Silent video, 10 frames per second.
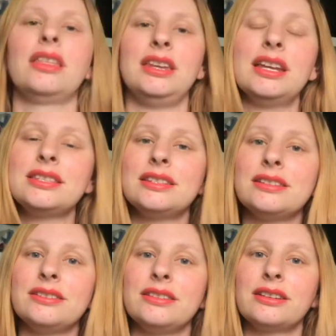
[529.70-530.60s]
The next
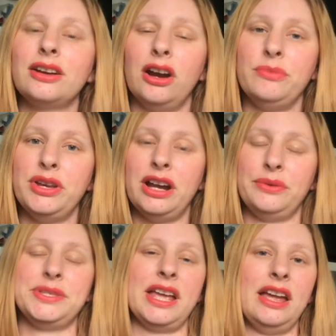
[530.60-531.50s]
garment I
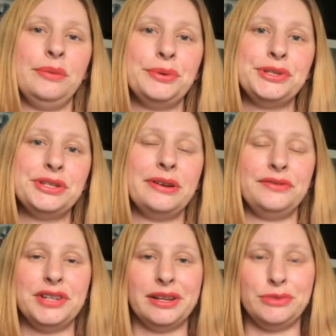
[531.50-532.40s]
was able to
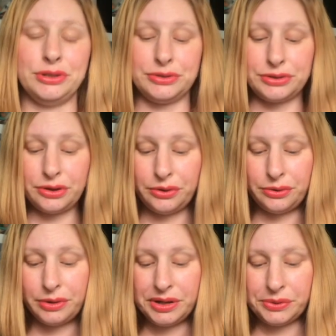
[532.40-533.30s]
have time to
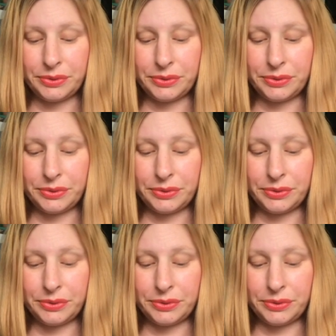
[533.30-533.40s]
sew